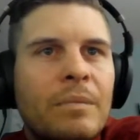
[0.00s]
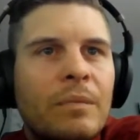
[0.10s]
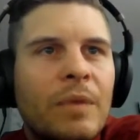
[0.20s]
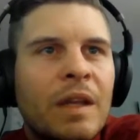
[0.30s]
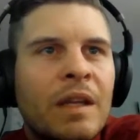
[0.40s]

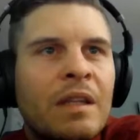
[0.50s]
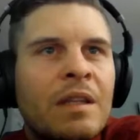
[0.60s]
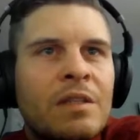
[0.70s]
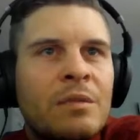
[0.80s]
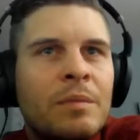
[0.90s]
80s
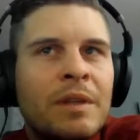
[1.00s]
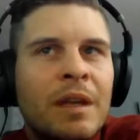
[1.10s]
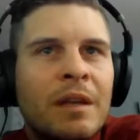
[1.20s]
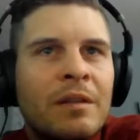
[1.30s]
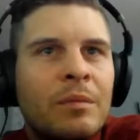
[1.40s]
would be
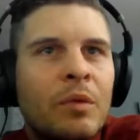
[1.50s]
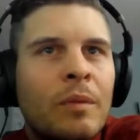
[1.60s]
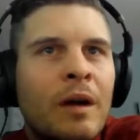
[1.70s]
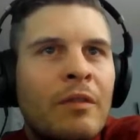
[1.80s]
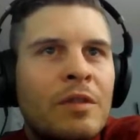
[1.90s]
nice. Mobile
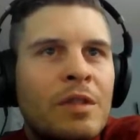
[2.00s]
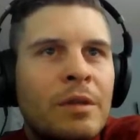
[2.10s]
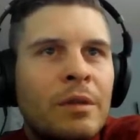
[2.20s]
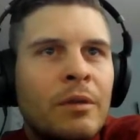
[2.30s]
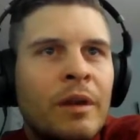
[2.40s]
for sale in
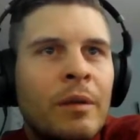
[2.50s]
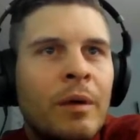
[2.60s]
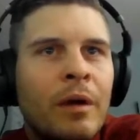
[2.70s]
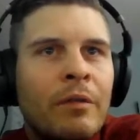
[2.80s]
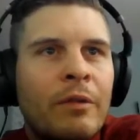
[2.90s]
Gregoire,
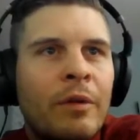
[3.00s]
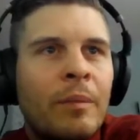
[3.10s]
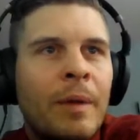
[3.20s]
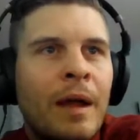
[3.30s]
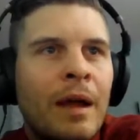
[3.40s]
Fort
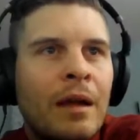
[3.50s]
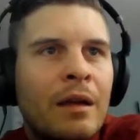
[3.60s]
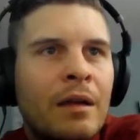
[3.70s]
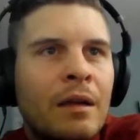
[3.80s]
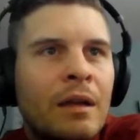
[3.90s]
Mac.
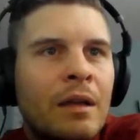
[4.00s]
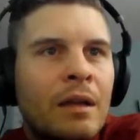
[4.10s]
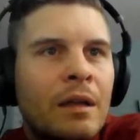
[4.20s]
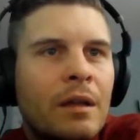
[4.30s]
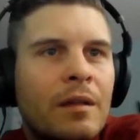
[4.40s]

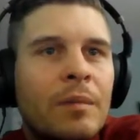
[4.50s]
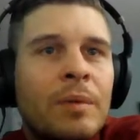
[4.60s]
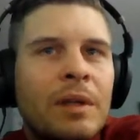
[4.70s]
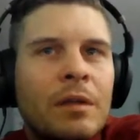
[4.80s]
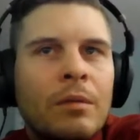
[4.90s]
That's a peak
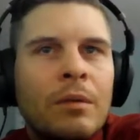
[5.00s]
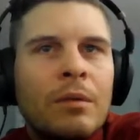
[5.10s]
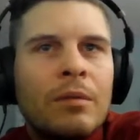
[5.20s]
roof.